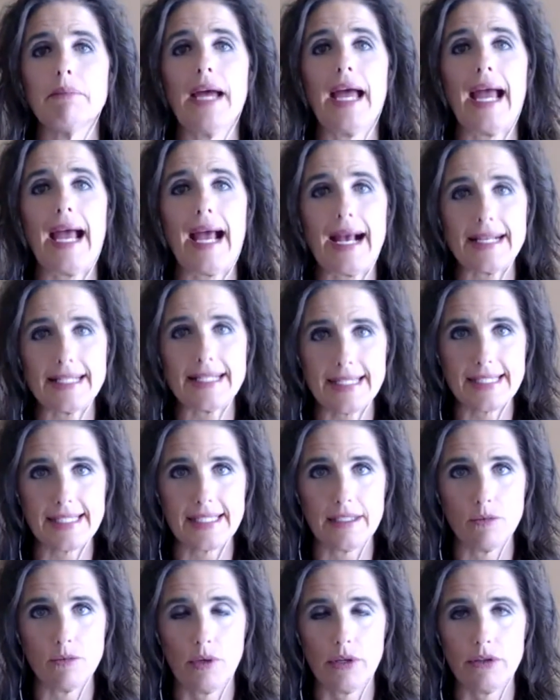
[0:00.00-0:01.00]
past
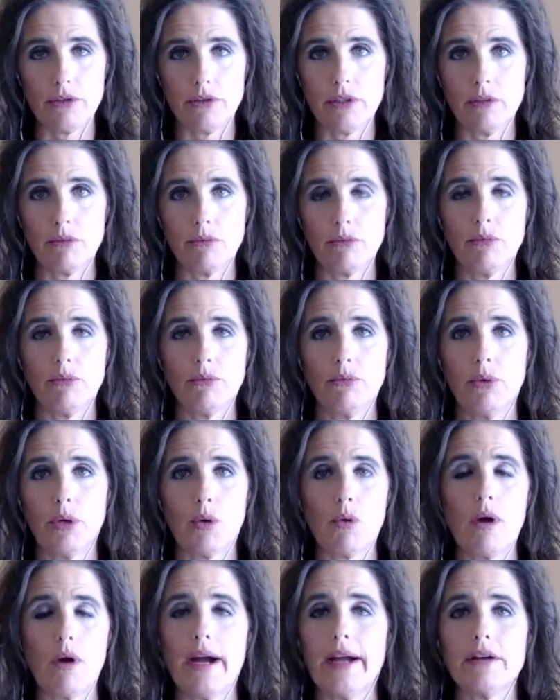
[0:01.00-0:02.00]
it, whether it
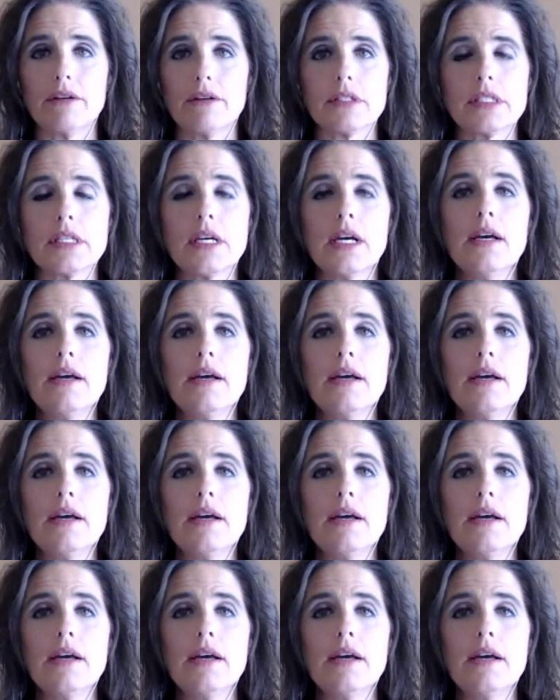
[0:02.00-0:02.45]
requires